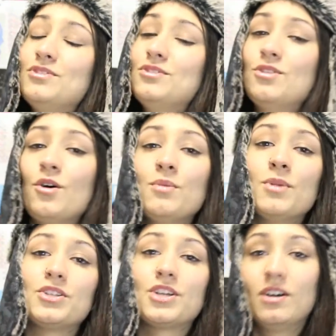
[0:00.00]
so
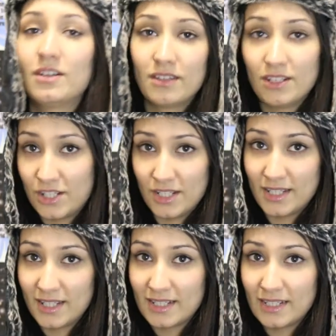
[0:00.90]
much harder than
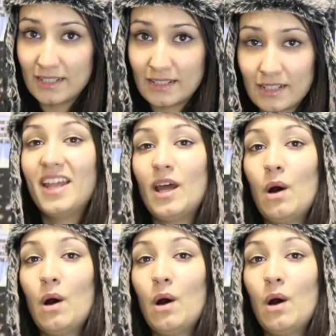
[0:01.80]
GCSEs.